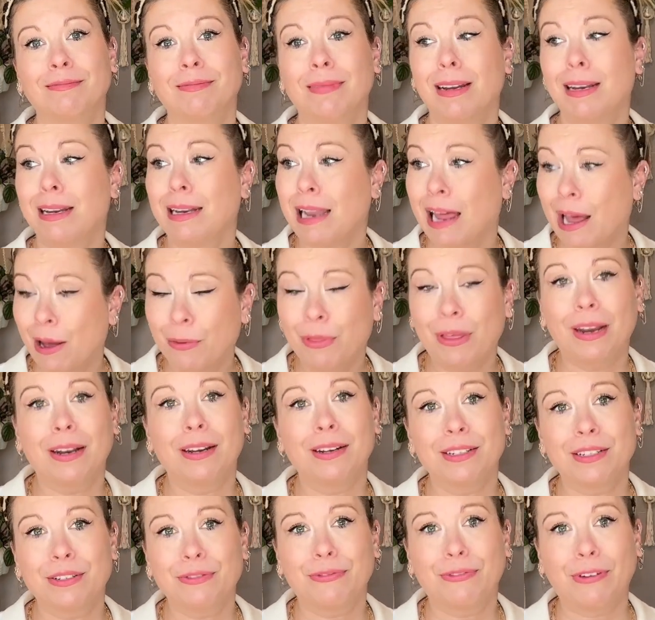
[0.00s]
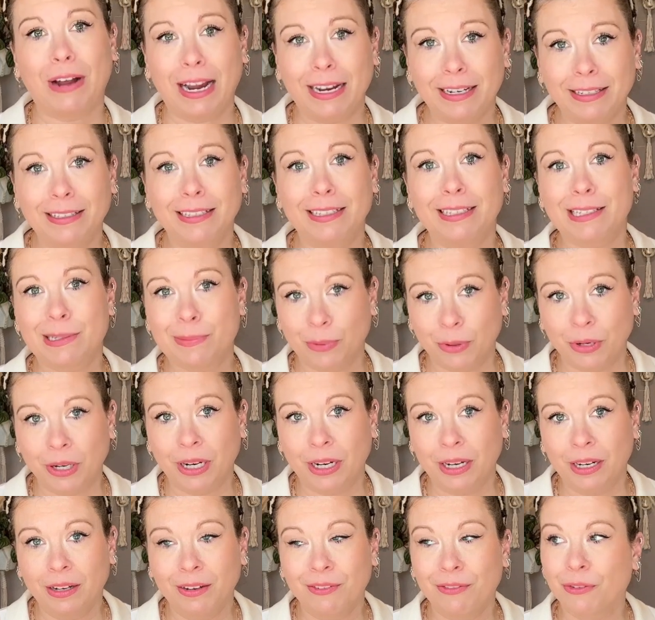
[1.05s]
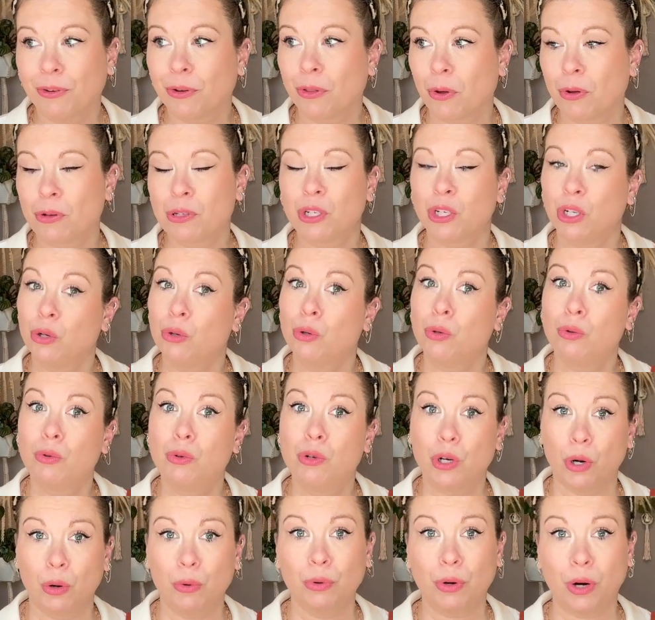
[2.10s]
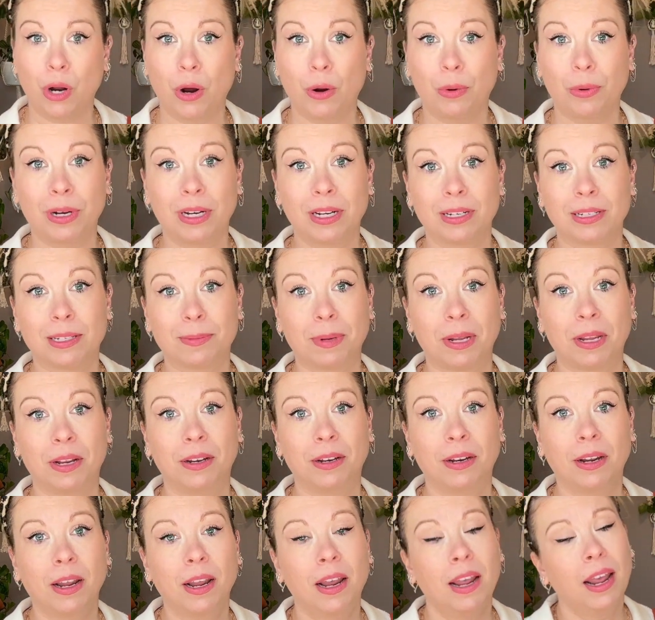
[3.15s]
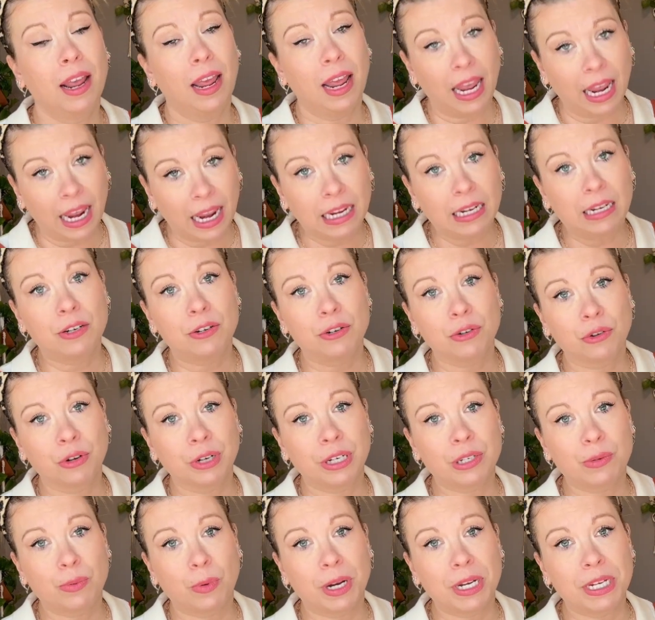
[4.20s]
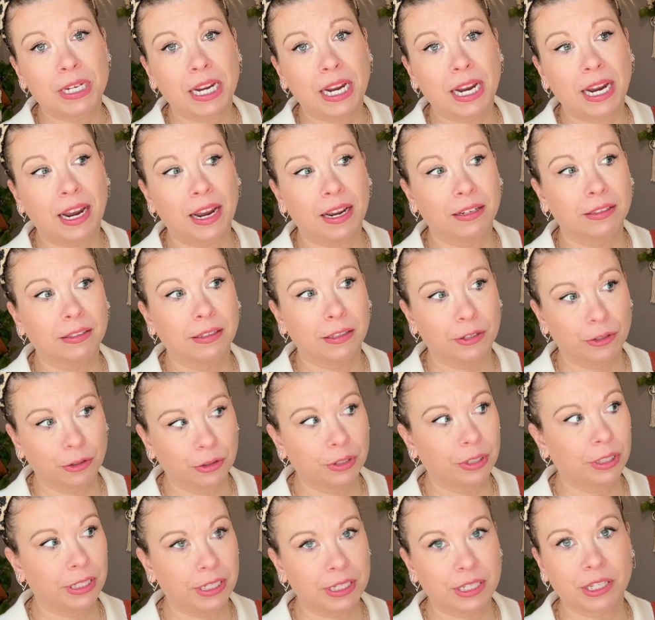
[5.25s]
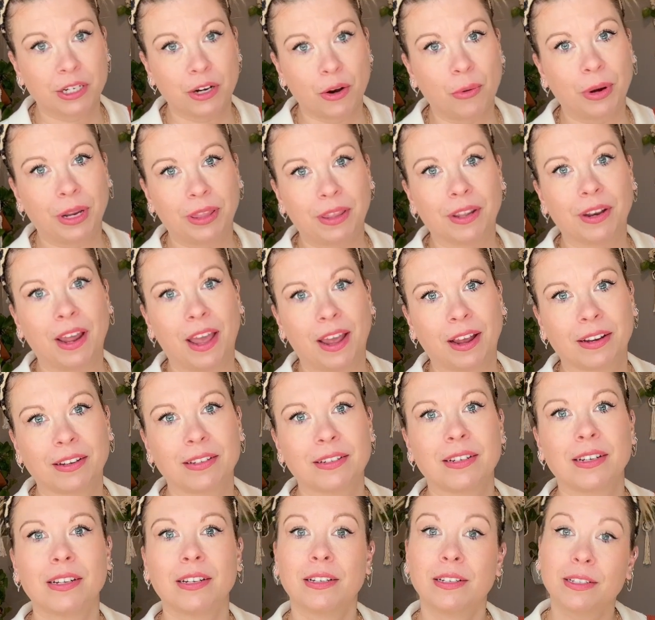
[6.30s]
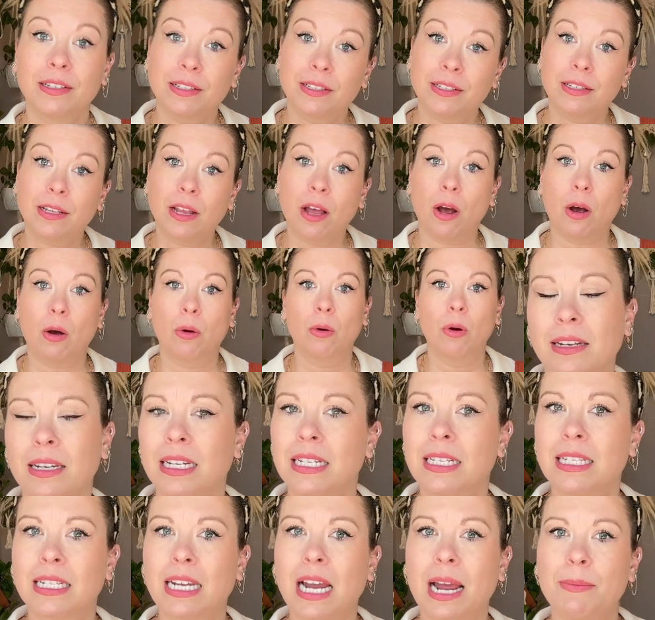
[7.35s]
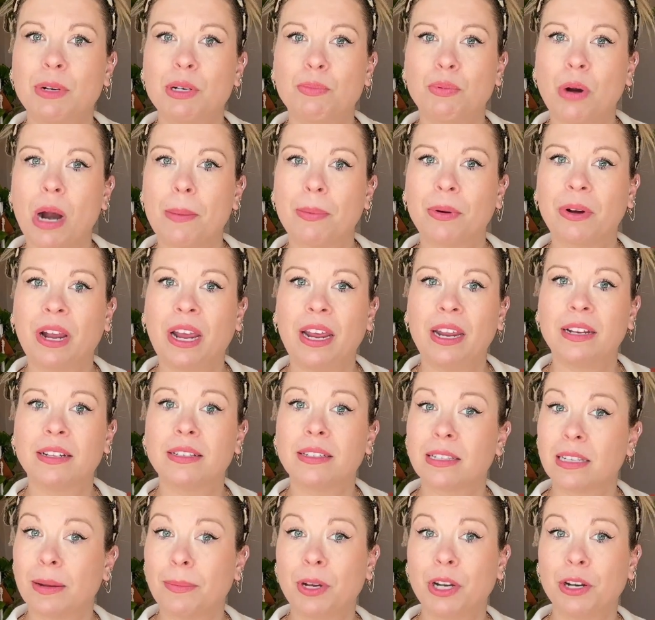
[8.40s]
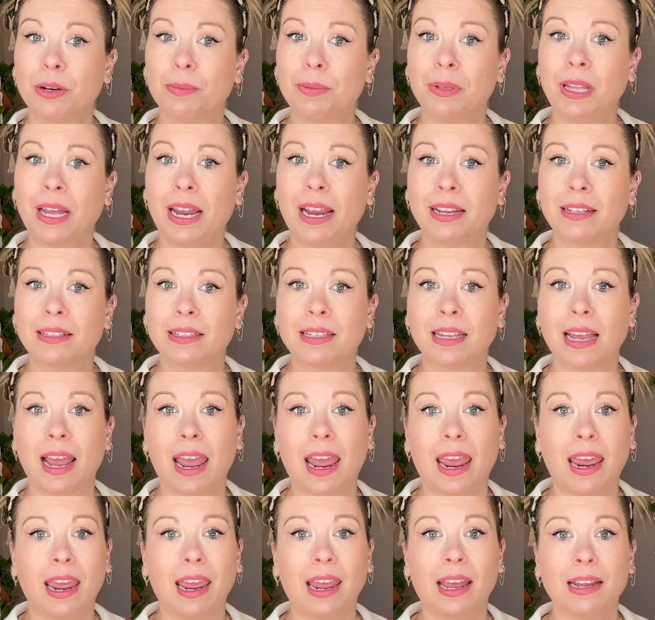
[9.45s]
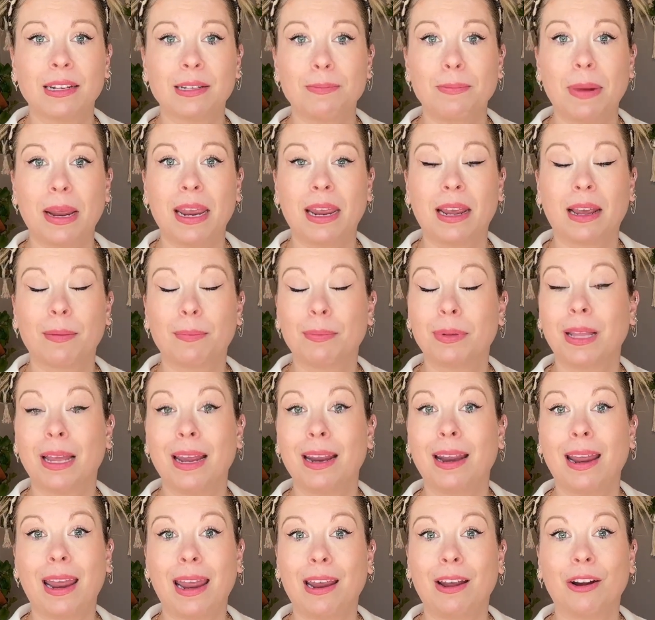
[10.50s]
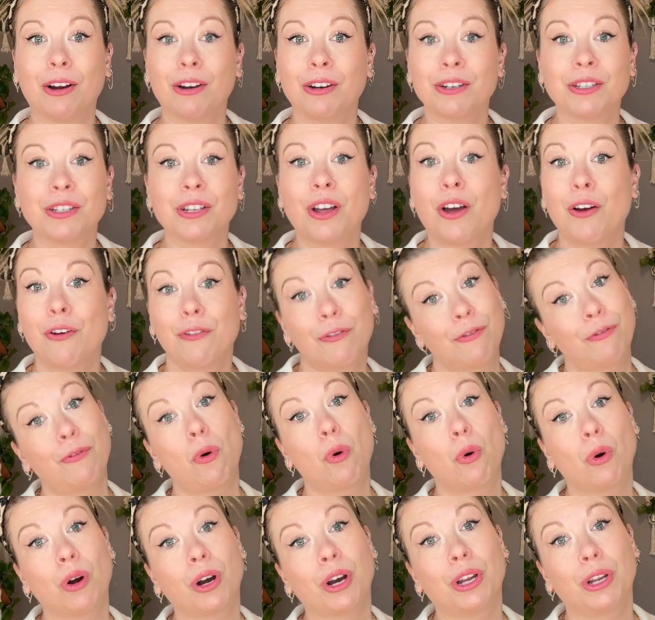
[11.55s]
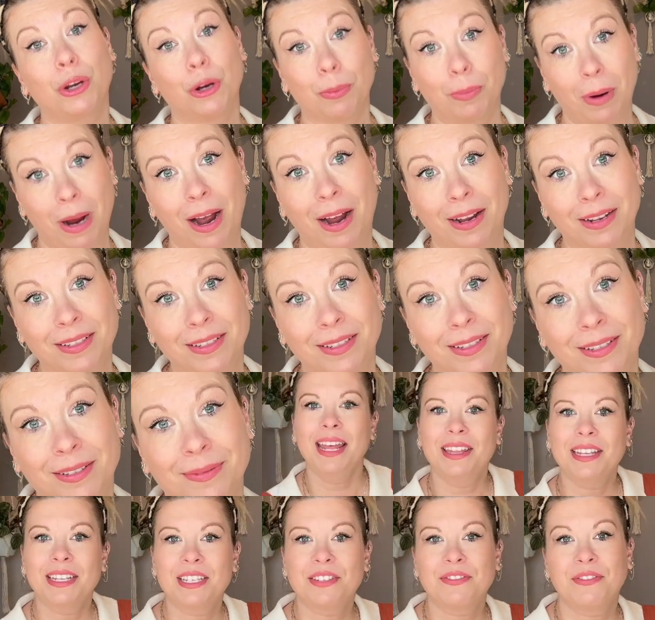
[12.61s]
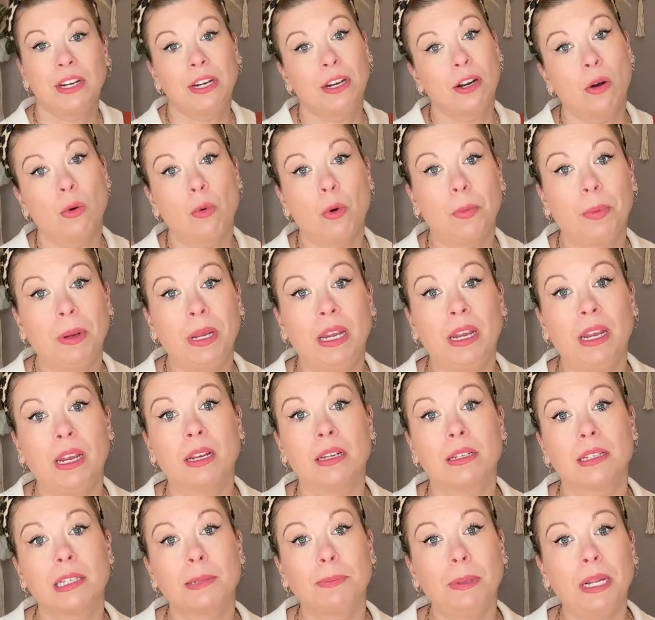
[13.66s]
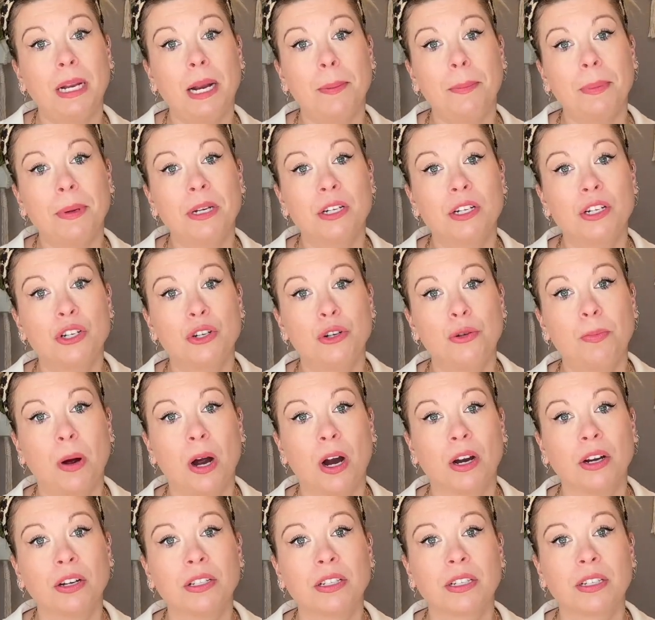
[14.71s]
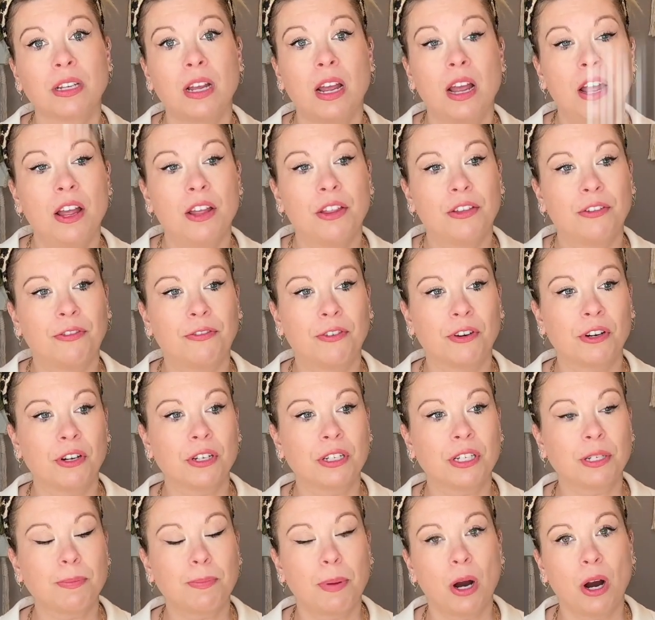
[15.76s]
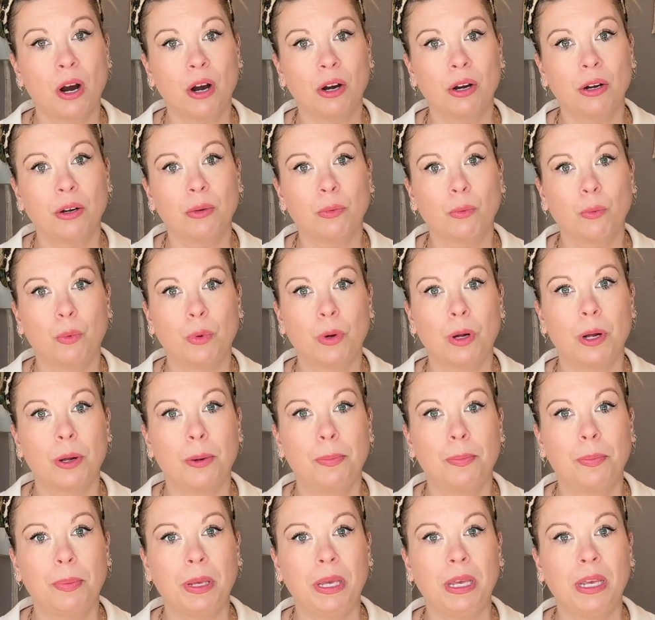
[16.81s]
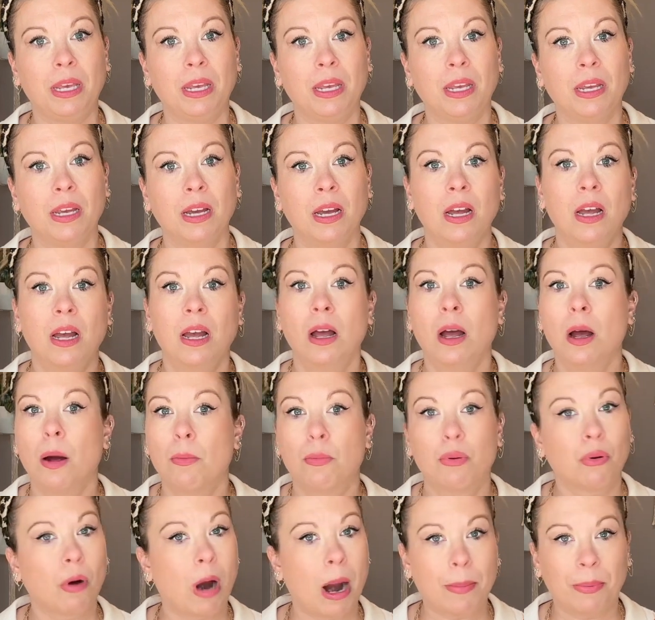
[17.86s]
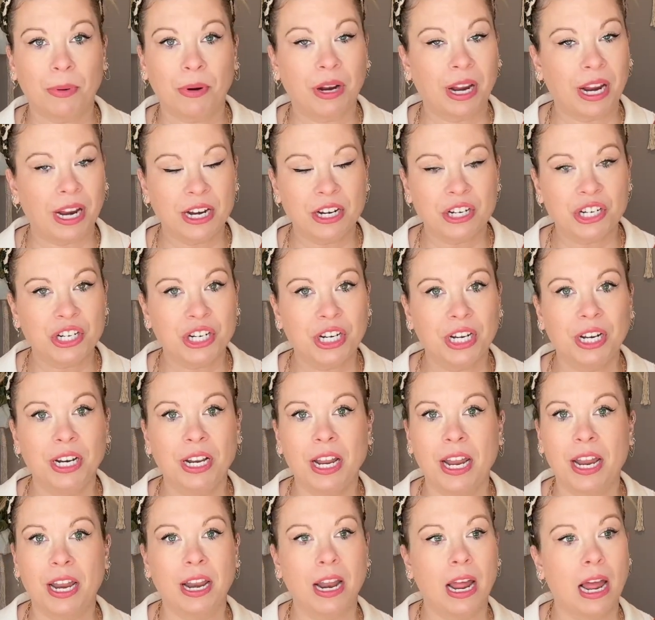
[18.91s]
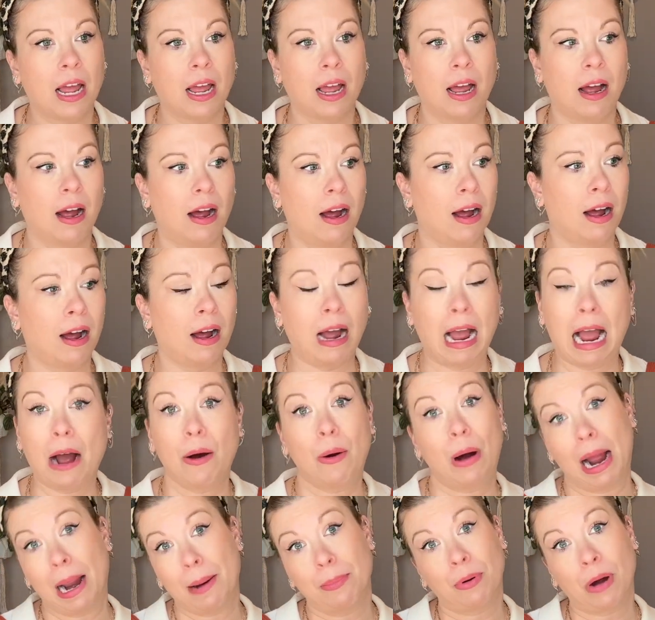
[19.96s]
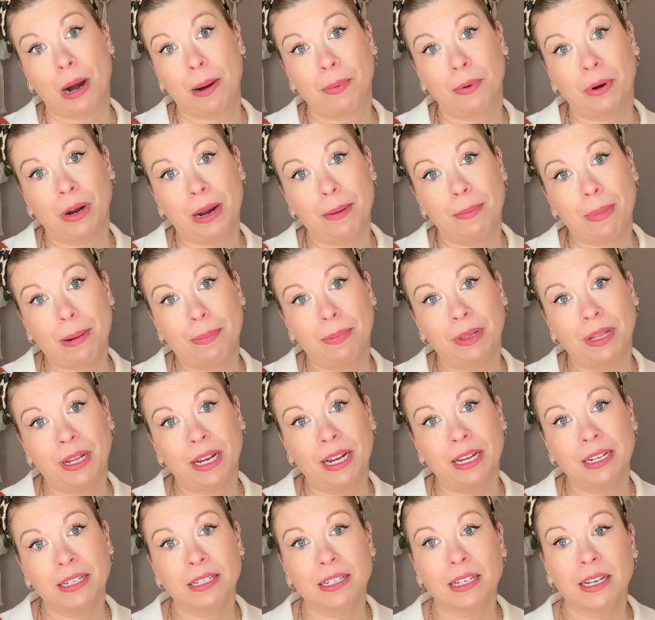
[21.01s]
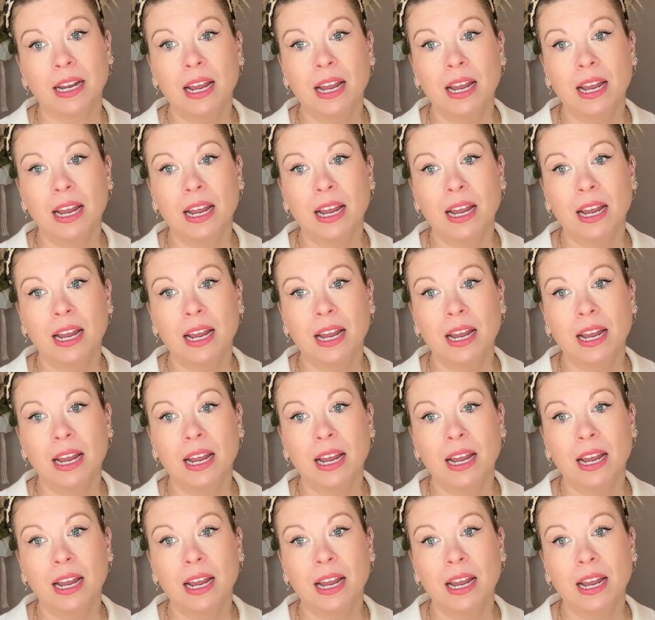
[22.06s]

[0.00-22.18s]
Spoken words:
Now that it is finally spring, for those of you who don't know, it has been 80 degrees one day and literally snowing the next. So it's time to propagate some of your plants and make plant hangers for your pots. This video will be split up into two parts. The first part will be propagation and how I propagate my plant.